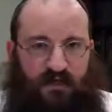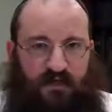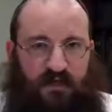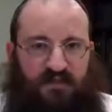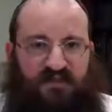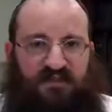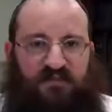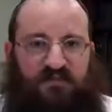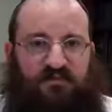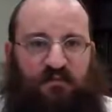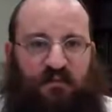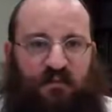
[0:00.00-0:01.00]

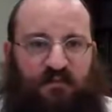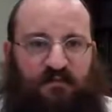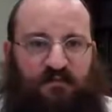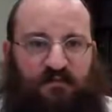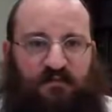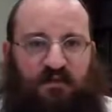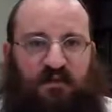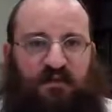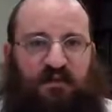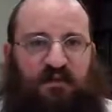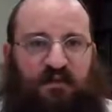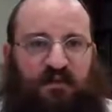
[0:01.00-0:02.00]
Chassidus wants
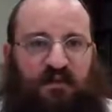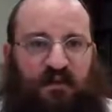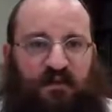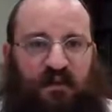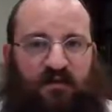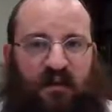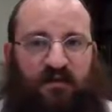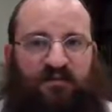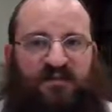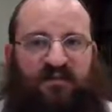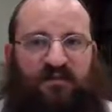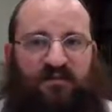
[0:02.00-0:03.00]
and
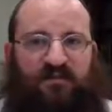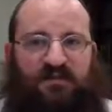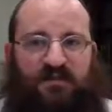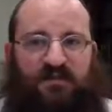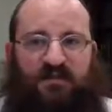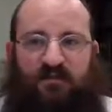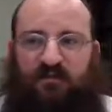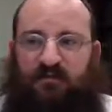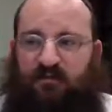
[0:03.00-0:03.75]
helps a person